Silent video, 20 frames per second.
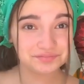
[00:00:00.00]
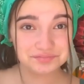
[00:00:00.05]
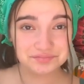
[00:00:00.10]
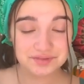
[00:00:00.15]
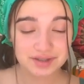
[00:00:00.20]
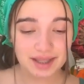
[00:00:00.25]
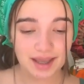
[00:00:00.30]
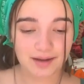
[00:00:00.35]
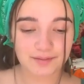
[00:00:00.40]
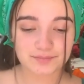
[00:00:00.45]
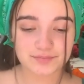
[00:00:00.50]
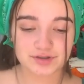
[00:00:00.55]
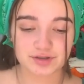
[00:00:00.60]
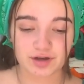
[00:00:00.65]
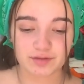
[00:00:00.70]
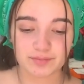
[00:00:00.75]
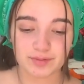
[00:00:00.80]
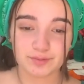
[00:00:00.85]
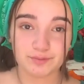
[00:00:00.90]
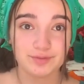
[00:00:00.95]
yeah, so
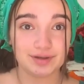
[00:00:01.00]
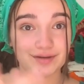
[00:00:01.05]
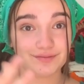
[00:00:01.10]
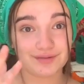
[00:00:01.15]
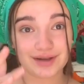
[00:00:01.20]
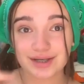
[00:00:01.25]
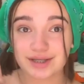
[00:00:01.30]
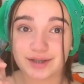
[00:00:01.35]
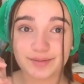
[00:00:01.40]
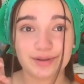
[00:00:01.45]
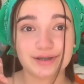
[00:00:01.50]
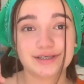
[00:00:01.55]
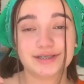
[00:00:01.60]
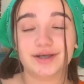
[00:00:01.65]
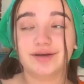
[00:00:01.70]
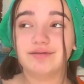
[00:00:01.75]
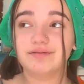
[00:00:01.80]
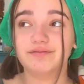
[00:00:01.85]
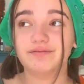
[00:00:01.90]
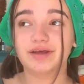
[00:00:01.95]
I've been reinventing
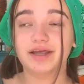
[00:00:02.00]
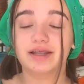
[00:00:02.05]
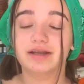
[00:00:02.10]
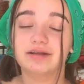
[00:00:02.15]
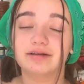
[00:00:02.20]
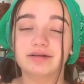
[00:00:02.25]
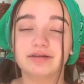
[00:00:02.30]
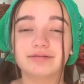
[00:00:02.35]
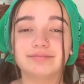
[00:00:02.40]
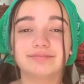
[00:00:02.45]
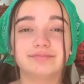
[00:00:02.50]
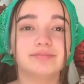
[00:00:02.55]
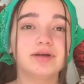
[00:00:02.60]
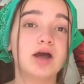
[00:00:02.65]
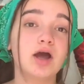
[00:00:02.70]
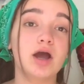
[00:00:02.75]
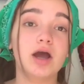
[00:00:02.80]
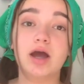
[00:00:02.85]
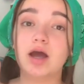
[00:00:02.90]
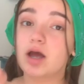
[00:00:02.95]
myself and
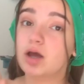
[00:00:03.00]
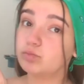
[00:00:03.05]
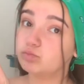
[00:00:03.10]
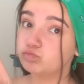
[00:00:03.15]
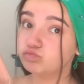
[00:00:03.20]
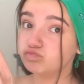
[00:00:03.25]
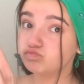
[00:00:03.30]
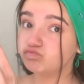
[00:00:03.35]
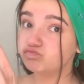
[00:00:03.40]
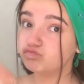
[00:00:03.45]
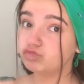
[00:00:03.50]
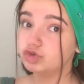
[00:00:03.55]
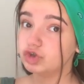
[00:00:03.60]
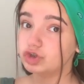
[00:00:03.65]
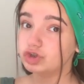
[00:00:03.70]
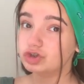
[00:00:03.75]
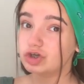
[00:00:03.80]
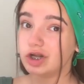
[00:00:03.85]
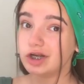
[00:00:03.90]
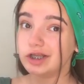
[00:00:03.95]

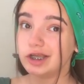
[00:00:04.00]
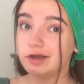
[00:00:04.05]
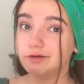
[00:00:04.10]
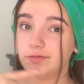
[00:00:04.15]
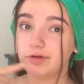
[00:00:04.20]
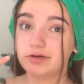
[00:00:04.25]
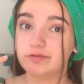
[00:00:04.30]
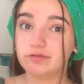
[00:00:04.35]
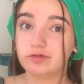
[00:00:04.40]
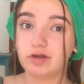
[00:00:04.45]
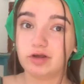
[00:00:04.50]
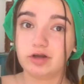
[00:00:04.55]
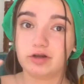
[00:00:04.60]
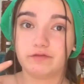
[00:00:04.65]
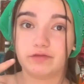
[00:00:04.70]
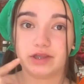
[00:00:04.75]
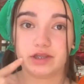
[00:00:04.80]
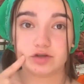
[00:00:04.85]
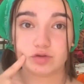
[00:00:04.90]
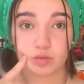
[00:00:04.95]
just gotta get rid of a lot
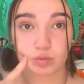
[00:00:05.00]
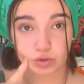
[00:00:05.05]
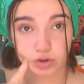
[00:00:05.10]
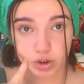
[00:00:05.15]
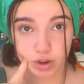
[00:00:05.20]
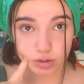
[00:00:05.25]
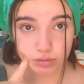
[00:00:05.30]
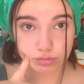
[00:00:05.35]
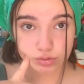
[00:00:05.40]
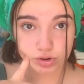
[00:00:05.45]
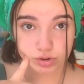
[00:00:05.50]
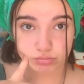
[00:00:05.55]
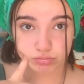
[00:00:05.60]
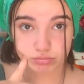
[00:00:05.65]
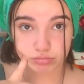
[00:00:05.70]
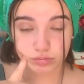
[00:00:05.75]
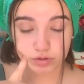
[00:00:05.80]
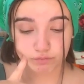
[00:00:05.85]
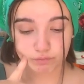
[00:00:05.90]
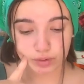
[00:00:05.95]
of these old clothes
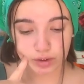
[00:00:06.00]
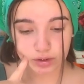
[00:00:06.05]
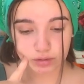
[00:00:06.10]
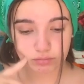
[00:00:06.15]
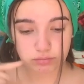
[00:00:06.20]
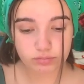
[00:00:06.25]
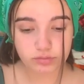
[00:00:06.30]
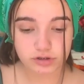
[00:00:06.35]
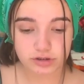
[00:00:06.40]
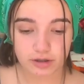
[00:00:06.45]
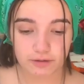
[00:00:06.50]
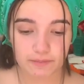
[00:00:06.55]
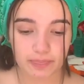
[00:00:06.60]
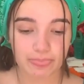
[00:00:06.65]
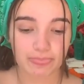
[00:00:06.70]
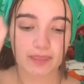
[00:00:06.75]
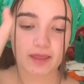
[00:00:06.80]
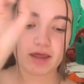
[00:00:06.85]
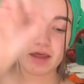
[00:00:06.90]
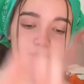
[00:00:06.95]
of mine. So
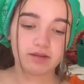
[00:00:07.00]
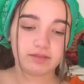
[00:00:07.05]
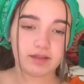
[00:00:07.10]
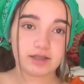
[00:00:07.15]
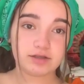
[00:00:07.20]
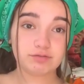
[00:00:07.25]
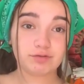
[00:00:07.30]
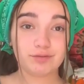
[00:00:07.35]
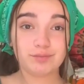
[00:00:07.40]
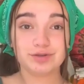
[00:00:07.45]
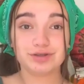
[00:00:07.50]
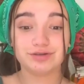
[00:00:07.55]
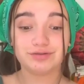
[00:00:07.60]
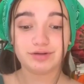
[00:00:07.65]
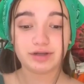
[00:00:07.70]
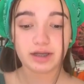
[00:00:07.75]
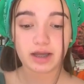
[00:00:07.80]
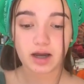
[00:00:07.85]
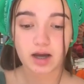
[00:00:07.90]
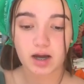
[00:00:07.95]
that's what I've been doing.